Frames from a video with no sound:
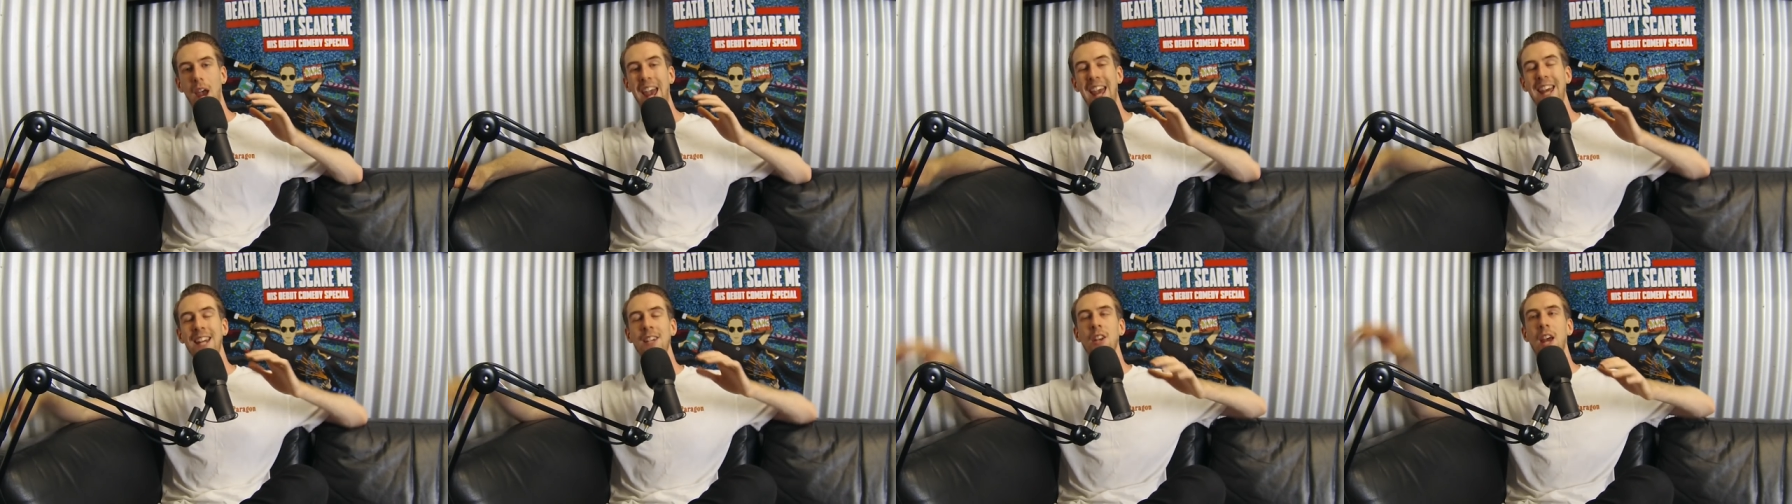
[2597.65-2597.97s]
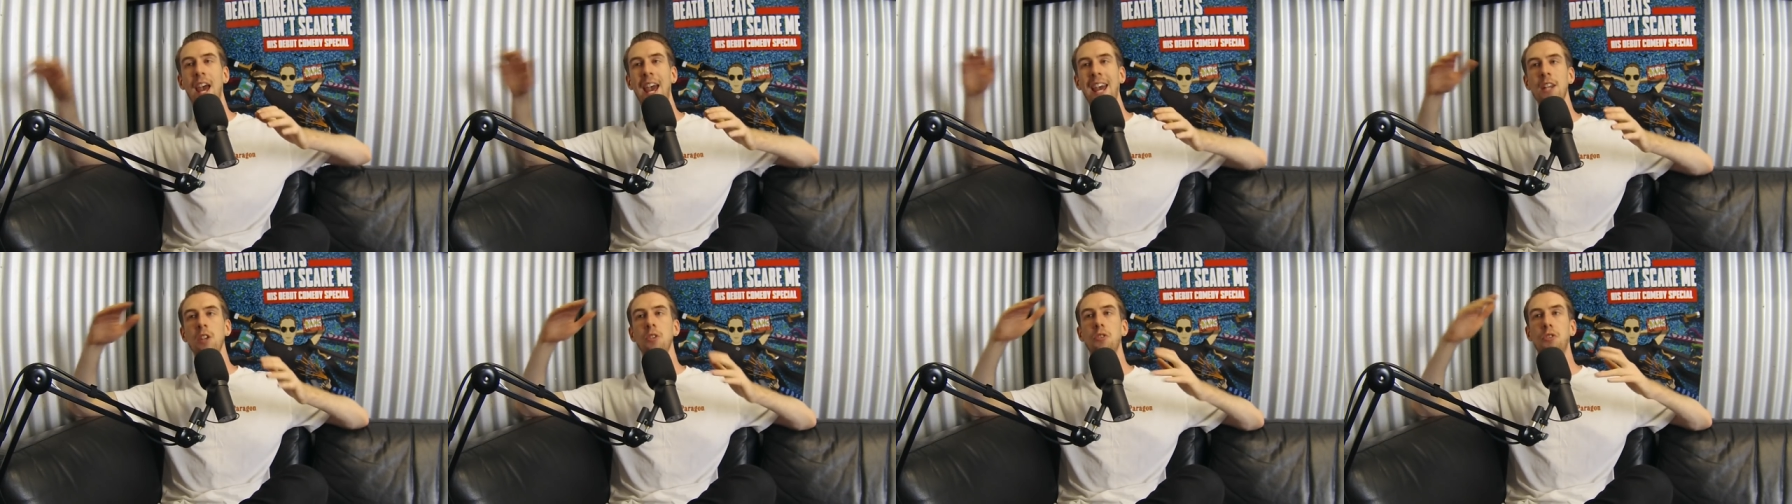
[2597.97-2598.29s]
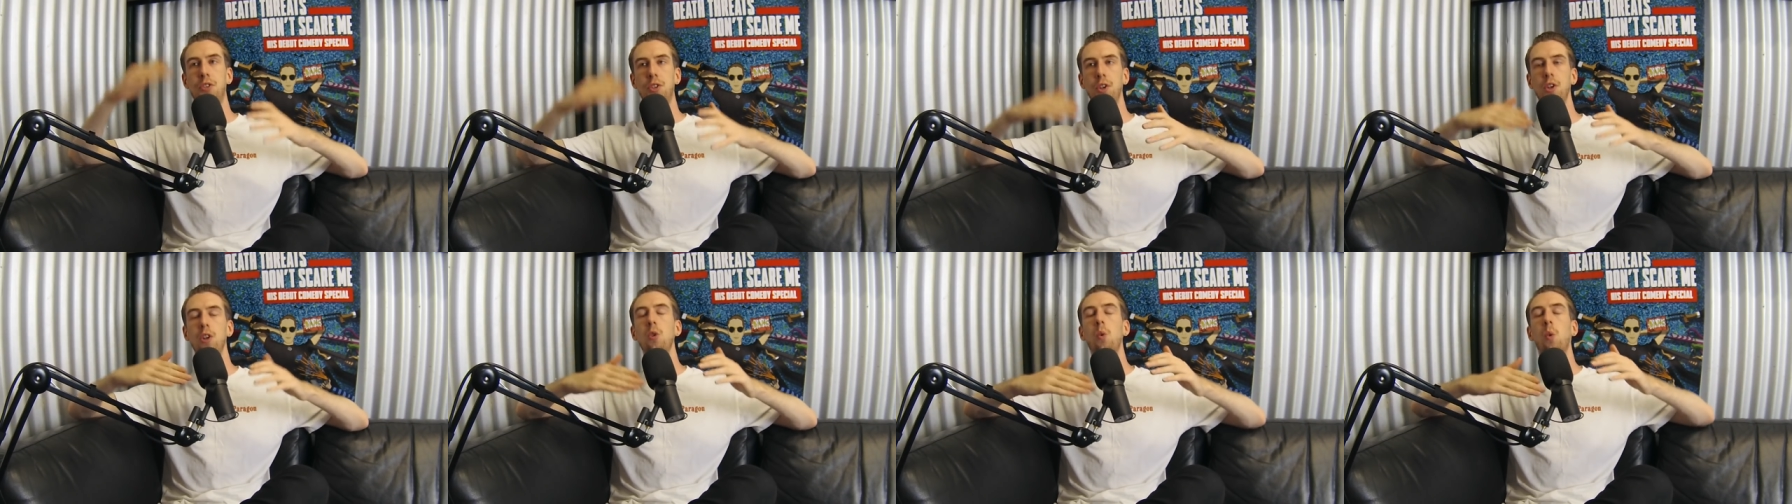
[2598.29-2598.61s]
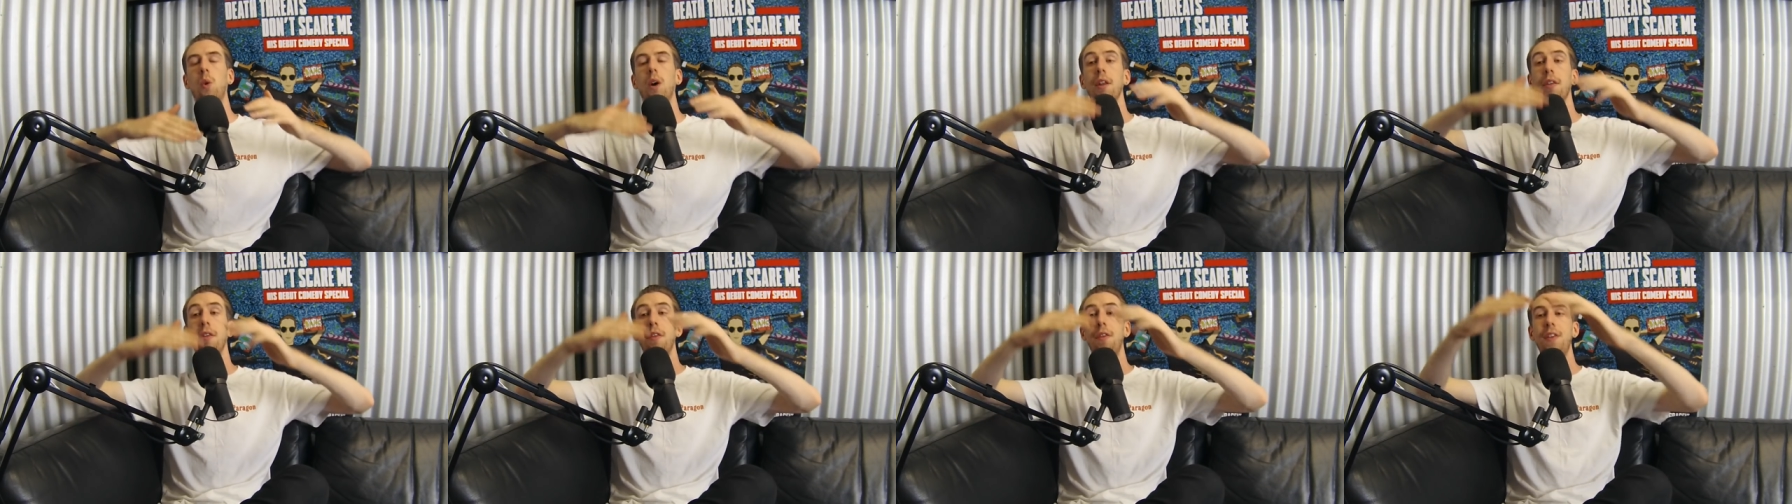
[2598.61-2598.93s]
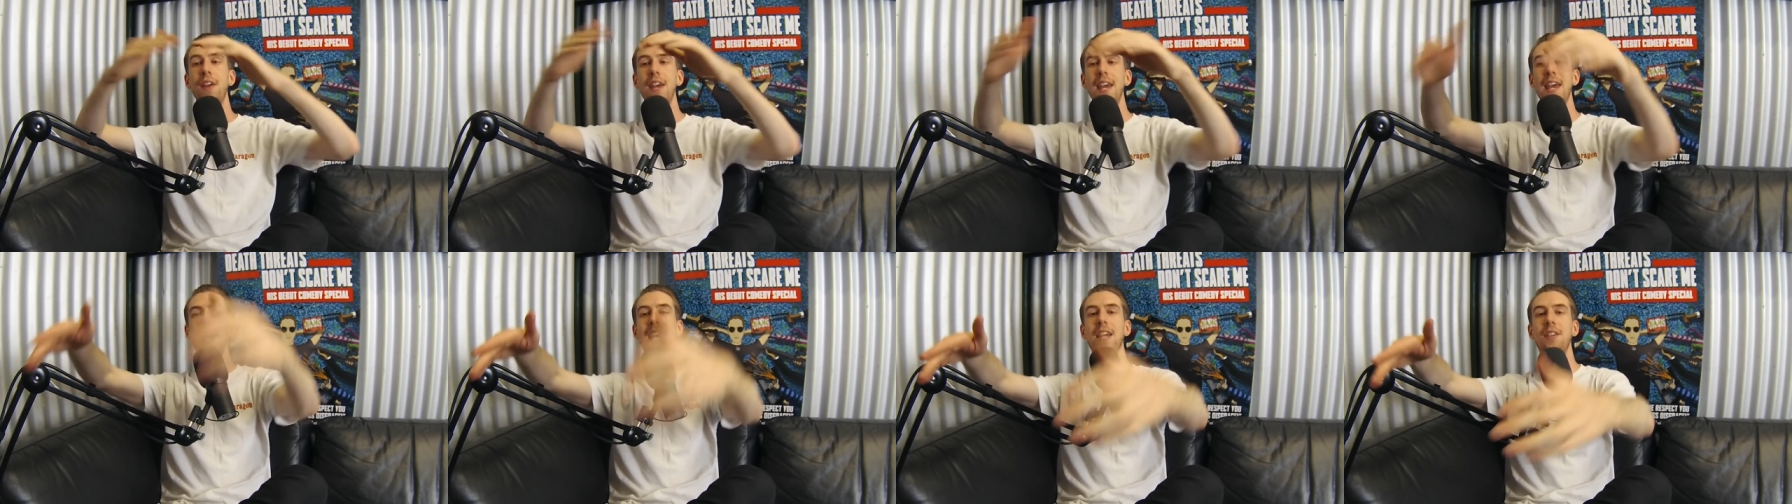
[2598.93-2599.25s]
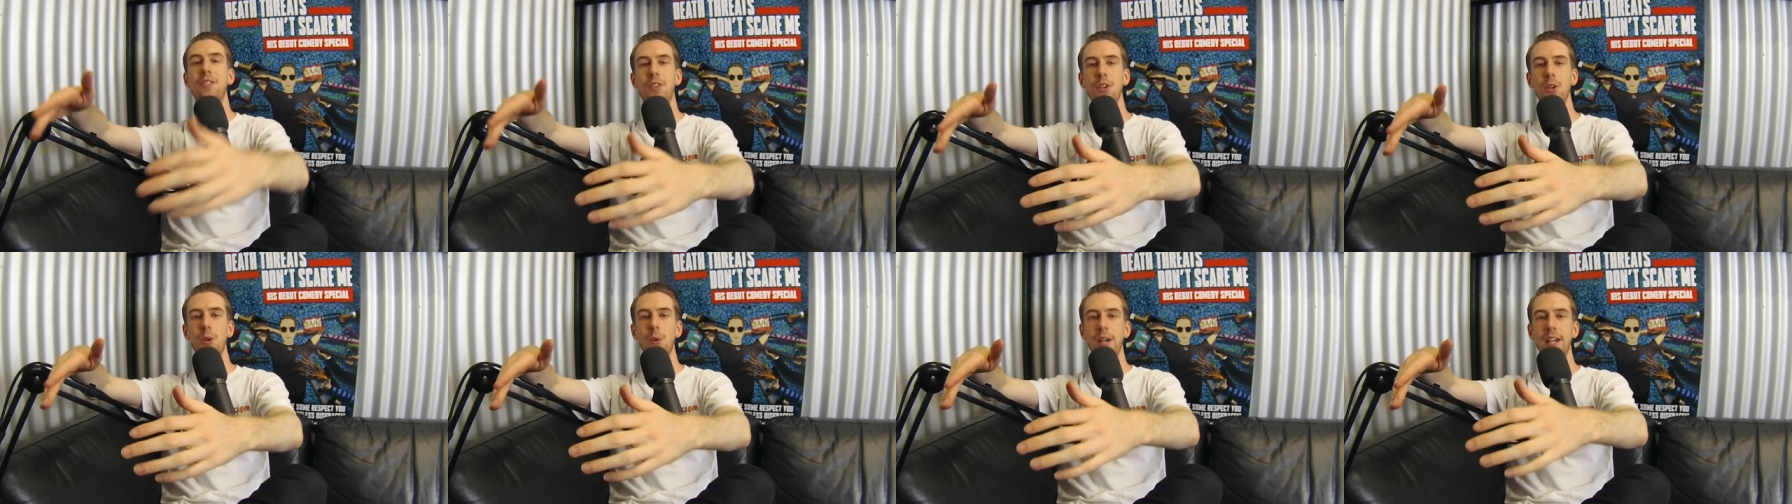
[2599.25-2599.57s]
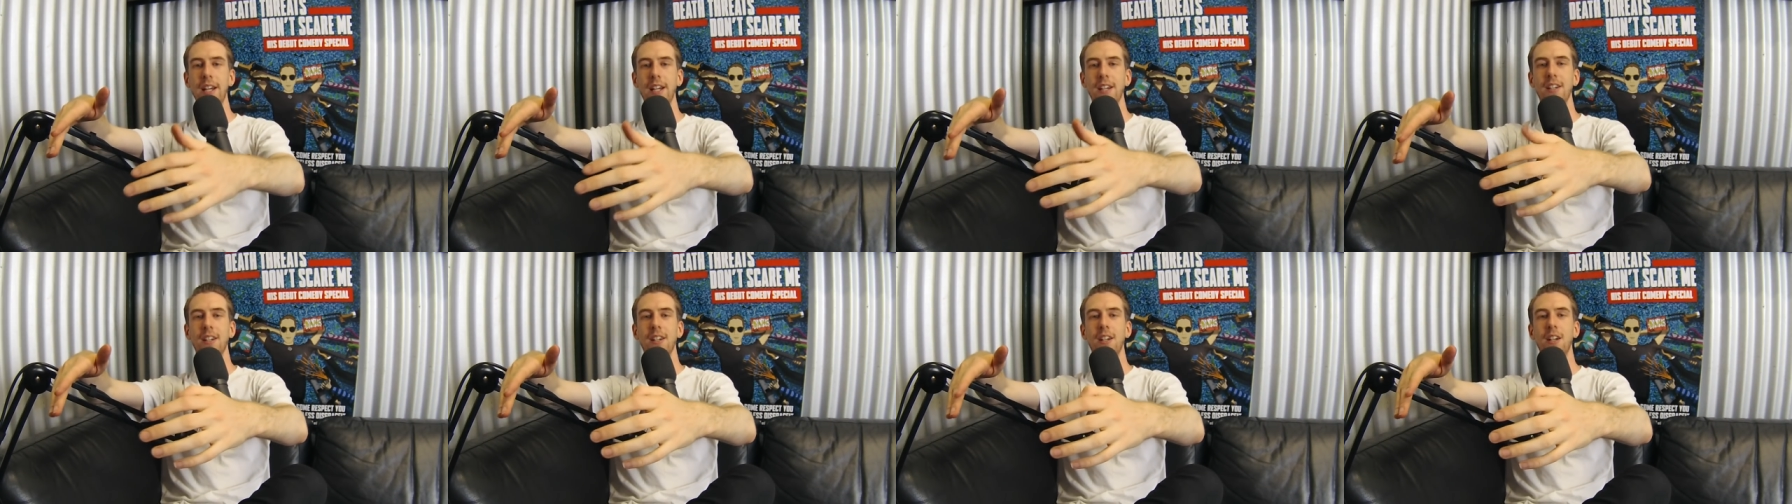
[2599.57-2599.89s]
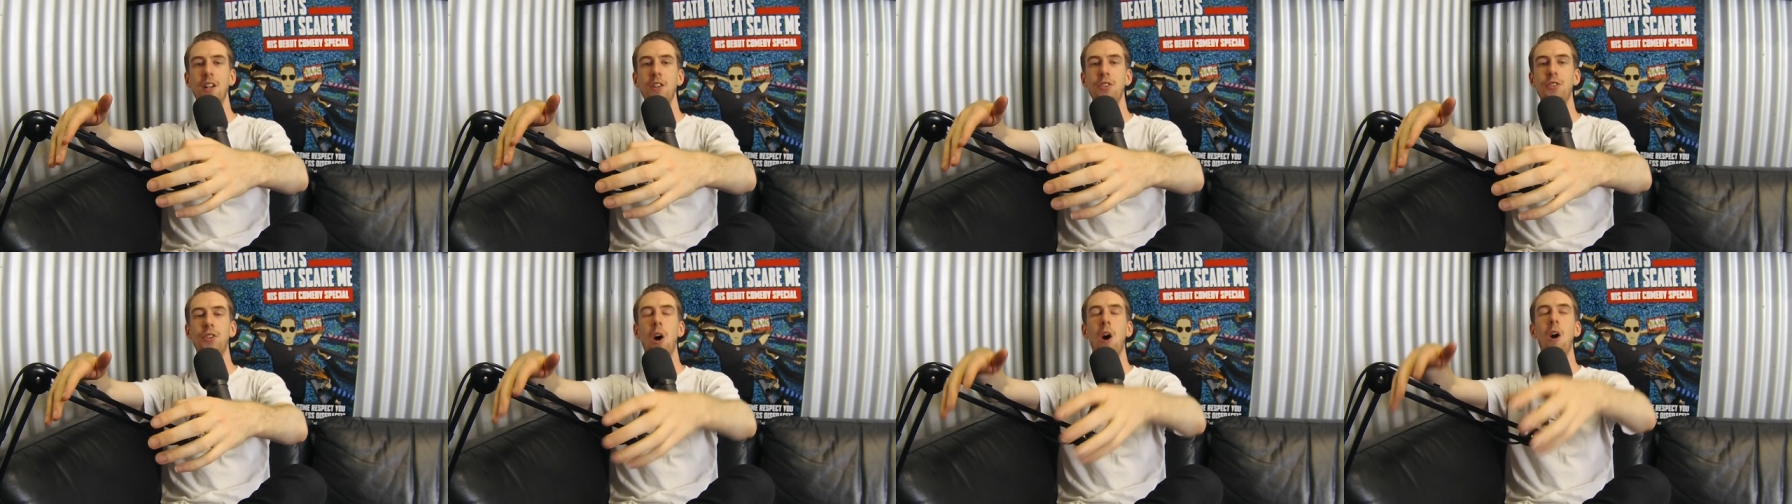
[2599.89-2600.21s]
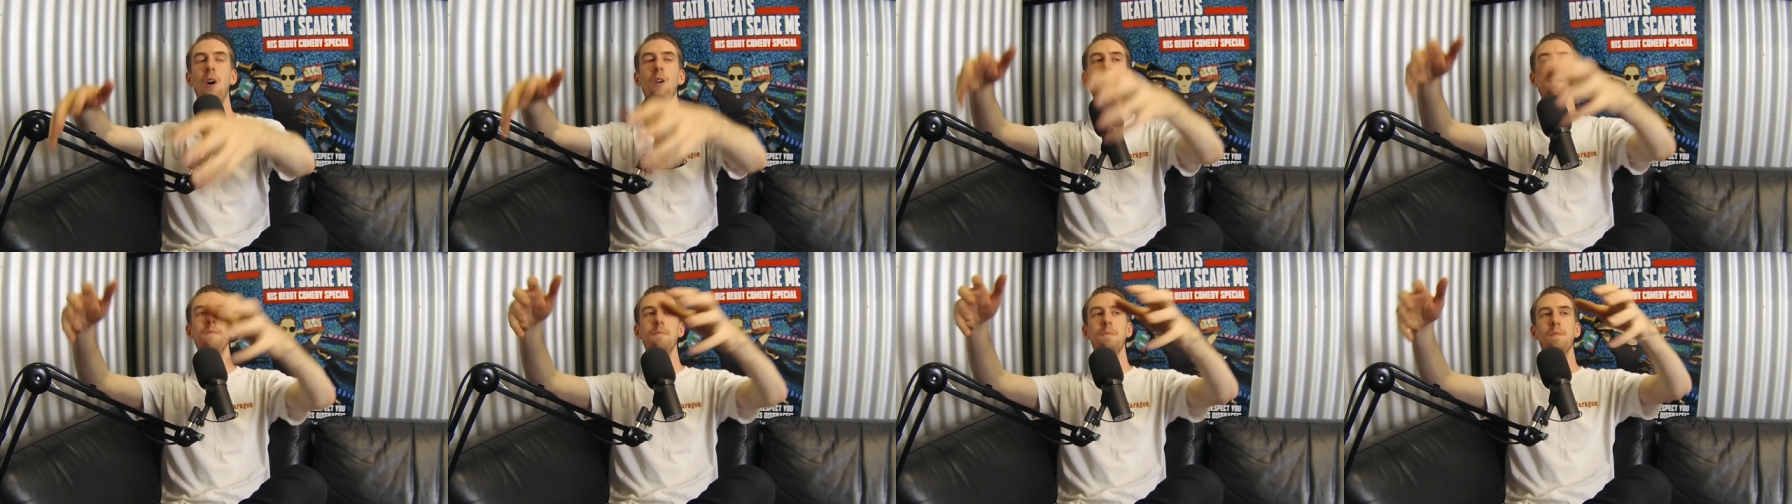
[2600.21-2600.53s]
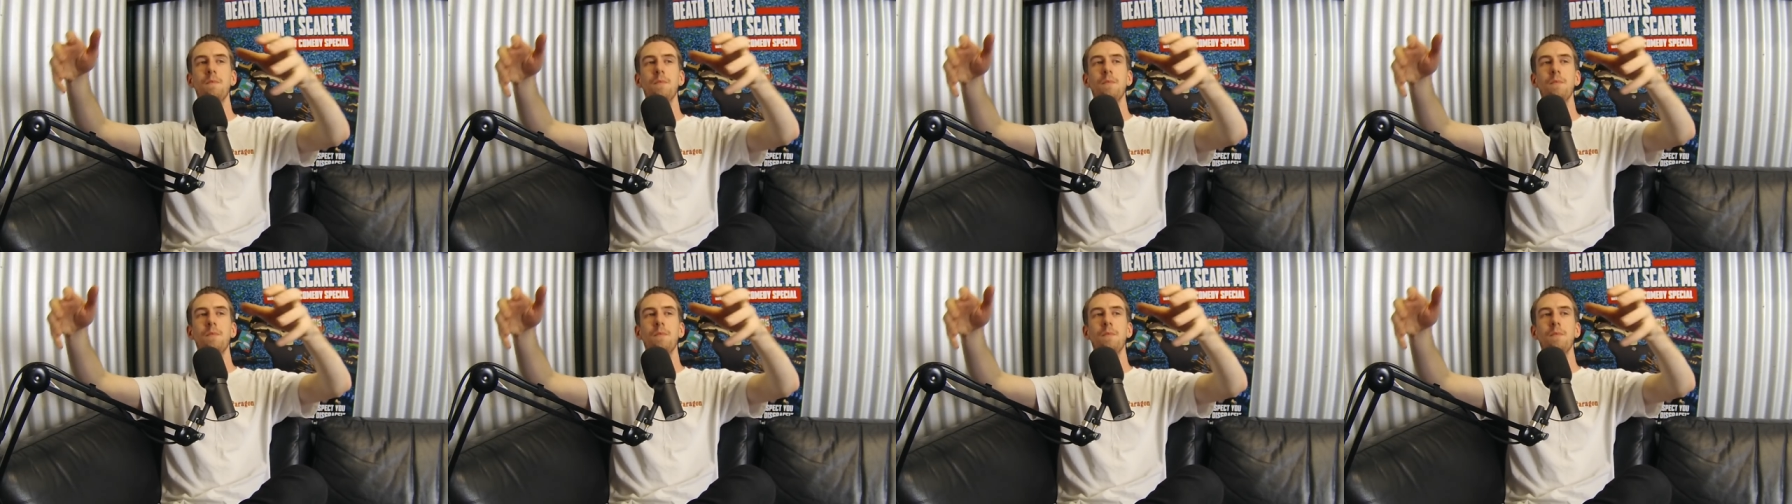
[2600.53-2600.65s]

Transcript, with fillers: and and do what they're doing. Don't